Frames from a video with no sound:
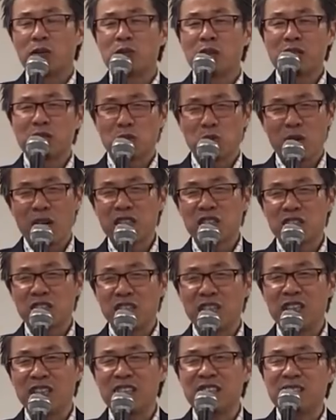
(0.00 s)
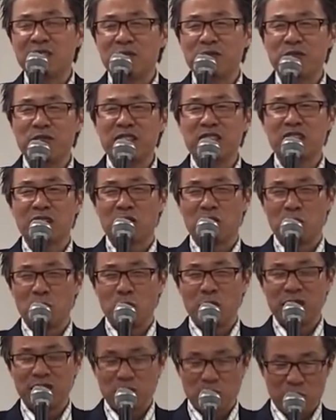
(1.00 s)
resurrection is a physical
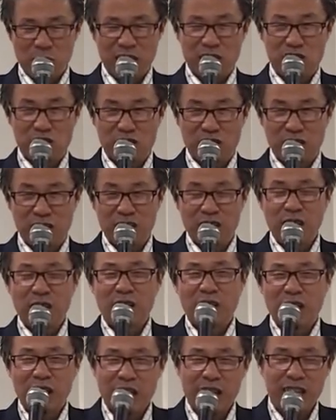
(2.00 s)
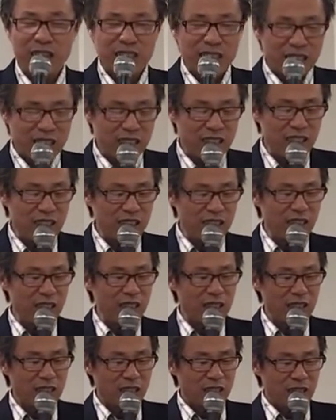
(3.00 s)
resurrection, and he
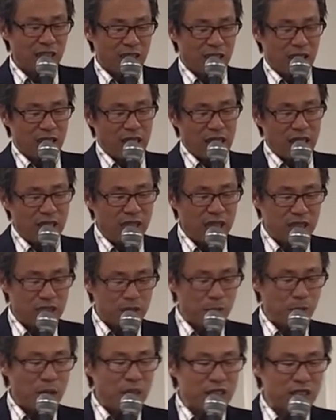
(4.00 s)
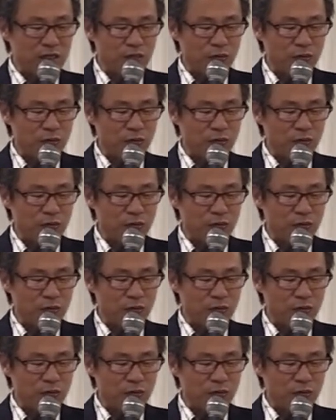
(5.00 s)
he spends